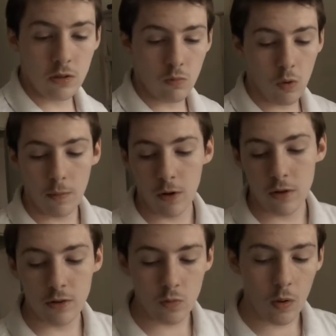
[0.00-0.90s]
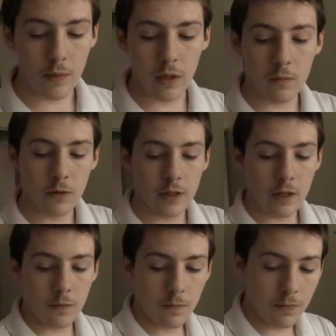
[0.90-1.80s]
this wood burner is warming up right
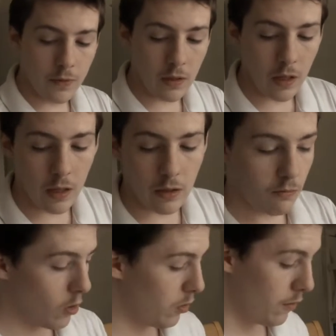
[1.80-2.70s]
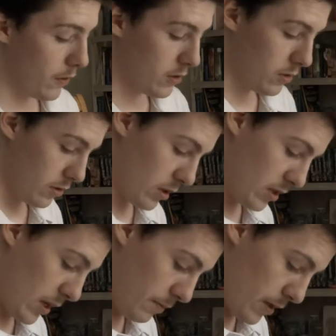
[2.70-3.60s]
now. I don't know if it's
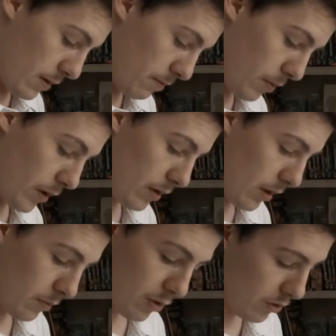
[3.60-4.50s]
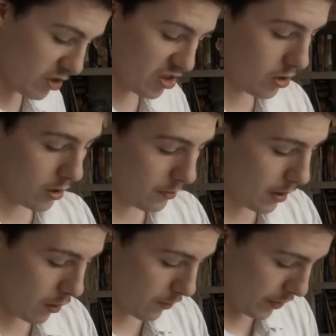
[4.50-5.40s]
to temp yet, but I'm literally just going to
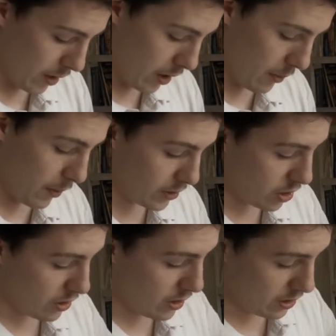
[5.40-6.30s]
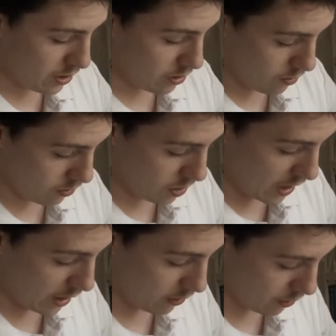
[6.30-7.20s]
melt a bunch of these
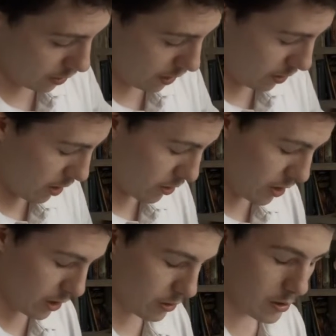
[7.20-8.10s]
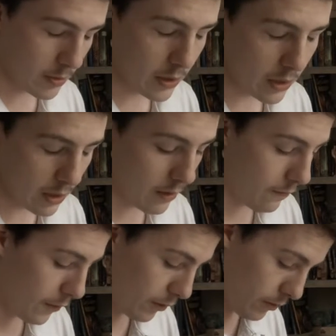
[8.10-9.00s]
not channels, but the
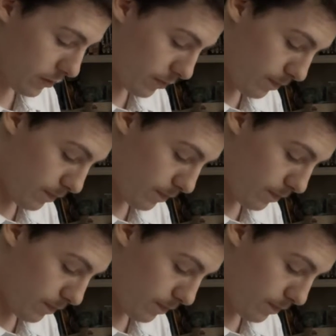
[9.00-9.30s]
infill